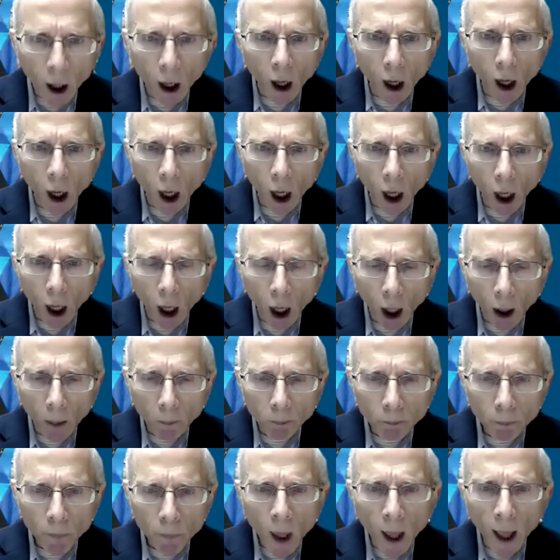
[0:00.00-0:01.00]

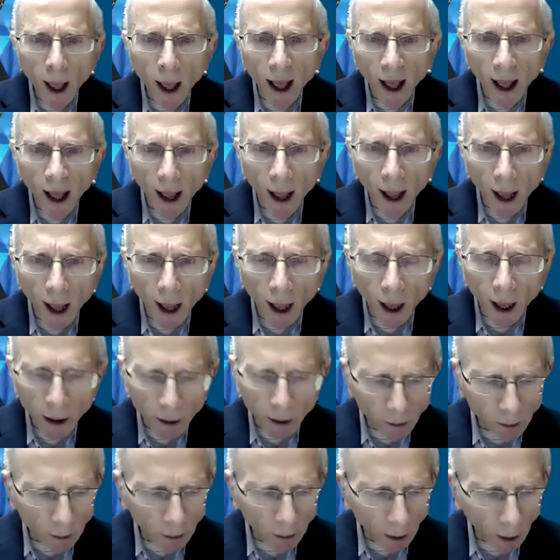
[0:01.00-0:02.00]
Um,
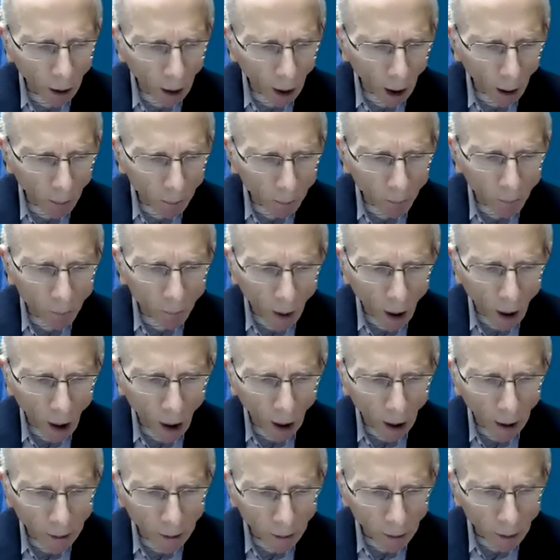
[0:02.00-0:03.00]
and
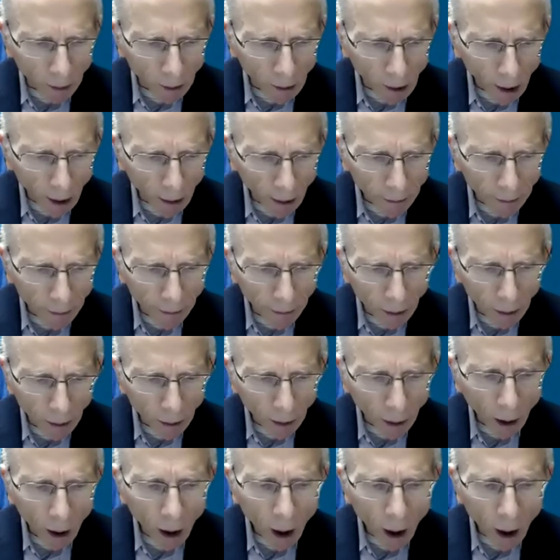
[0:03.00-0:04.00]
my
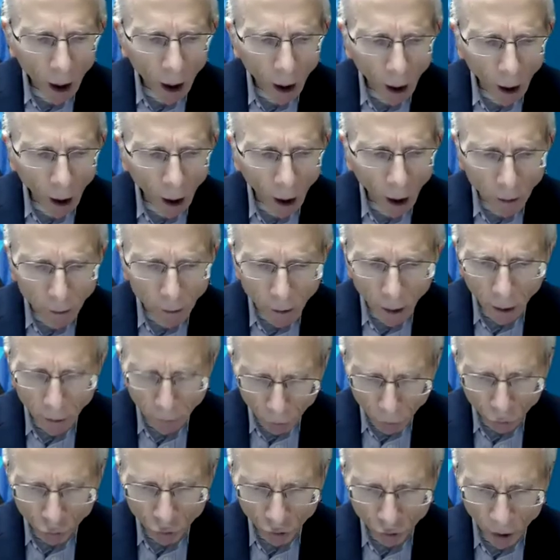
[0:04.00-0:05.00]
colleague,
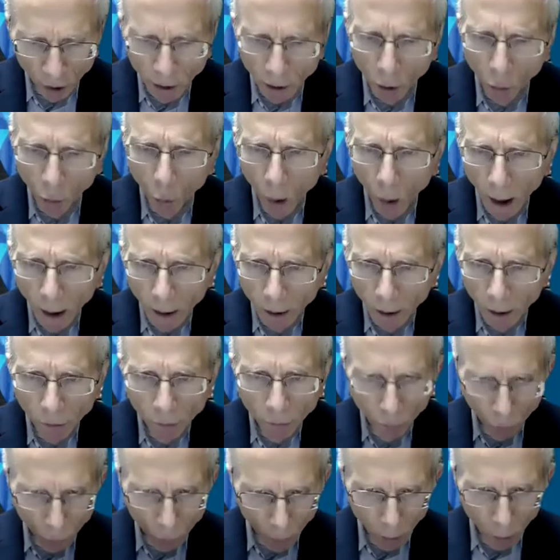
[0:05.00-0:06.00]
Dr. Shana
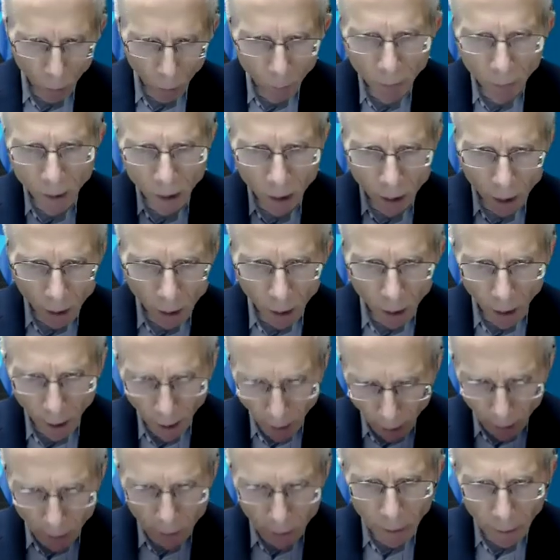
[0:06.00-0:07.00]
Weiss, will be
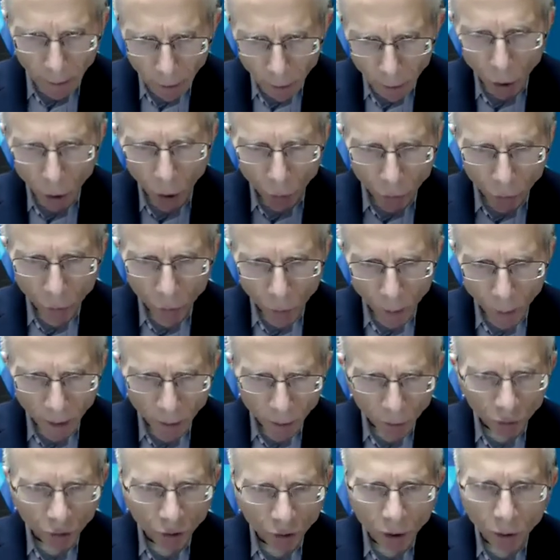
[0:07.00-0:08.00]
handling those
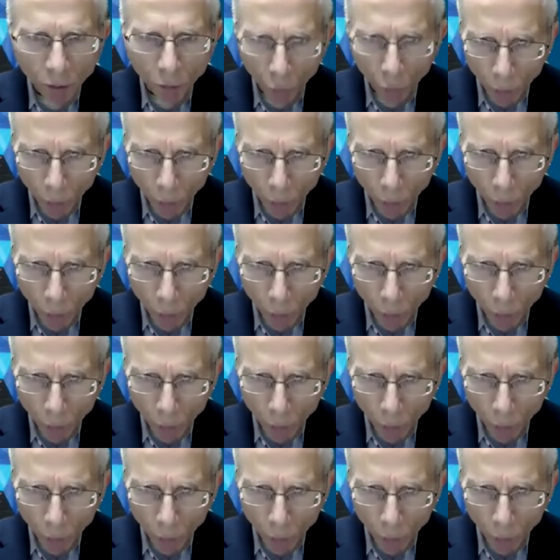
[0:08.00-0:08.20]
questions.